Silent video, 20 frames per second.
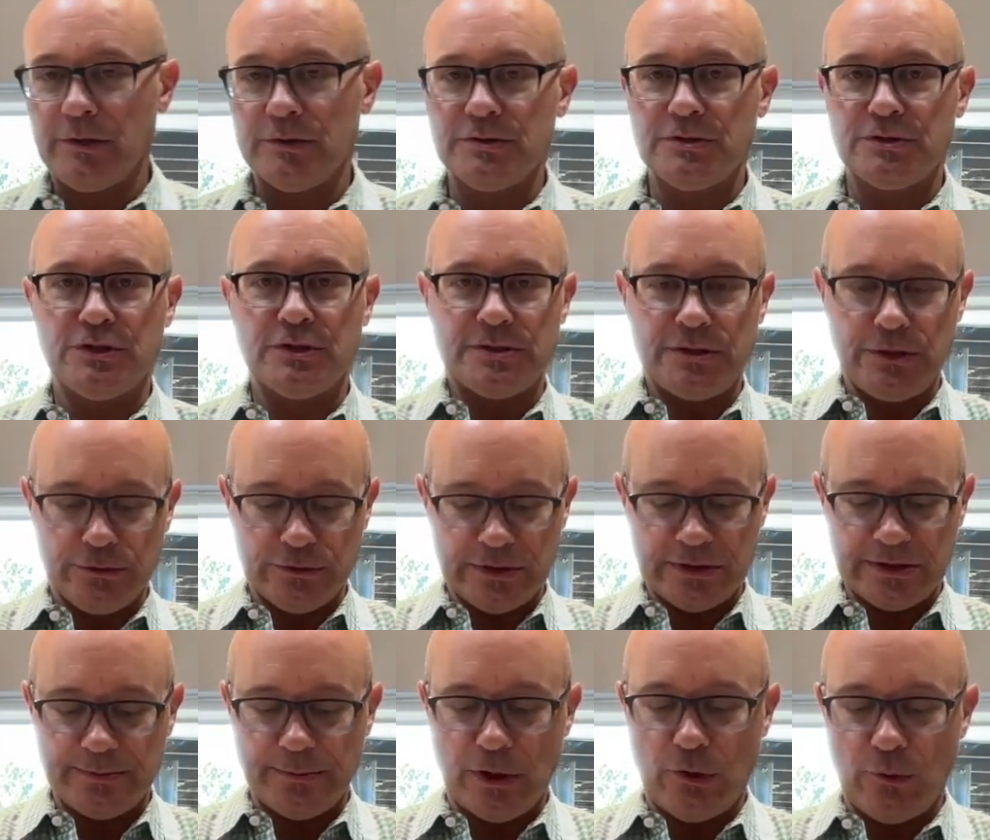and just use a
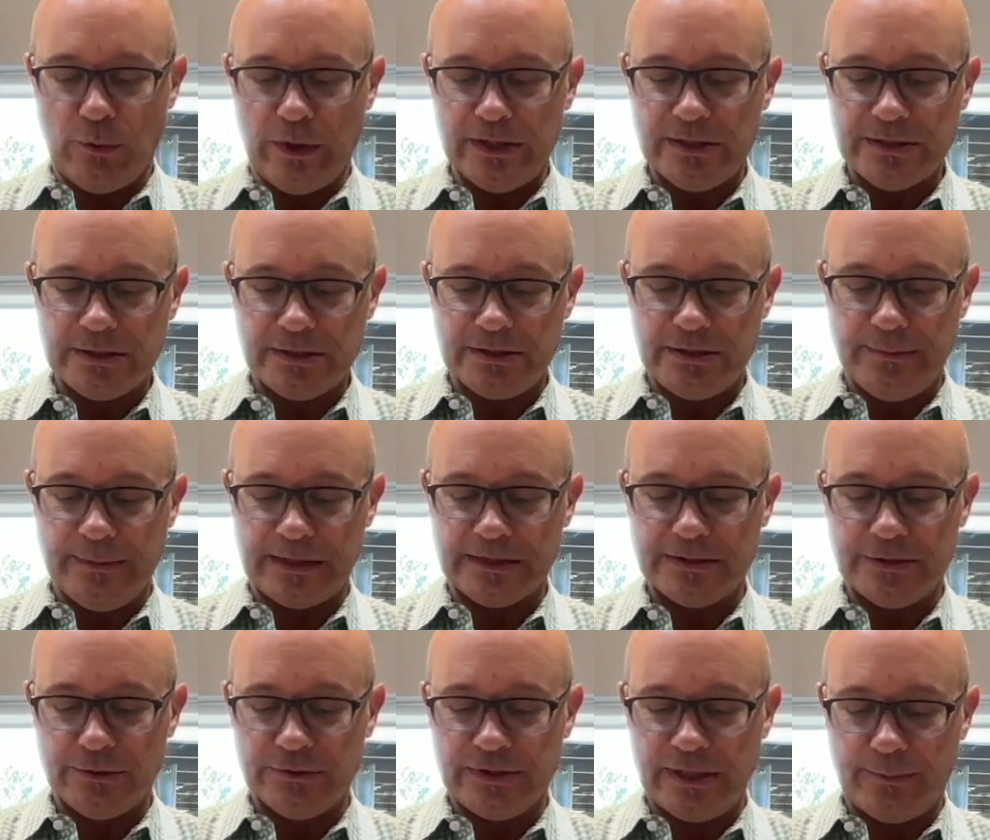small whisk to mix
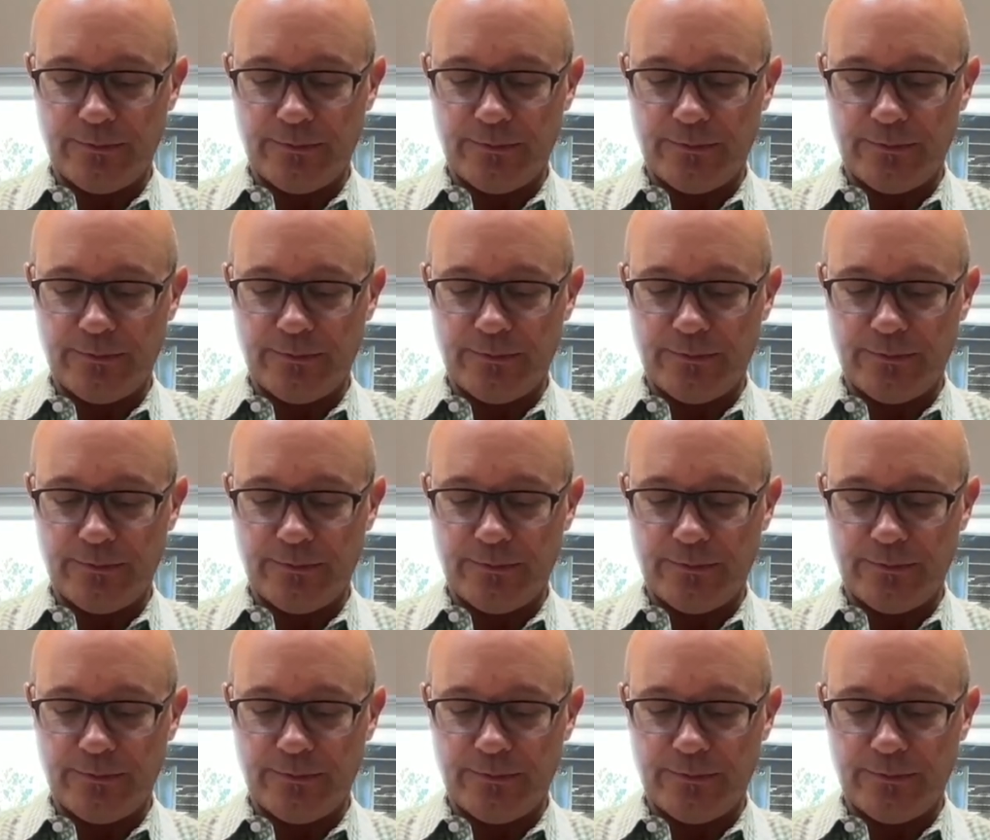those up.